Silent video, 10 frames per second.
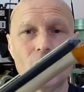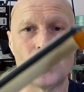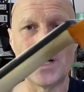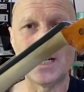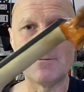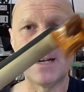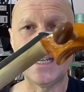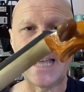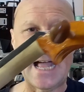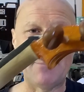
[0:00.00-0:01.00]

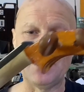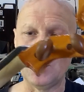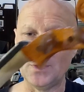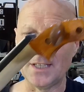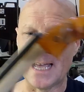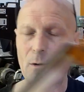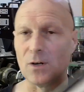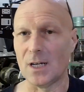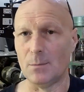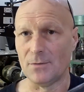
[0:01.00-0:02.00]
really happy with the
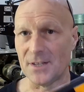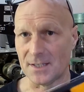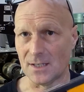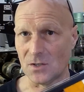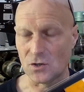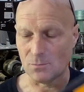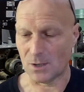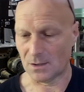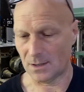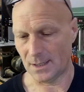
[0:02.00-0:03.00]
outcome of this instrument.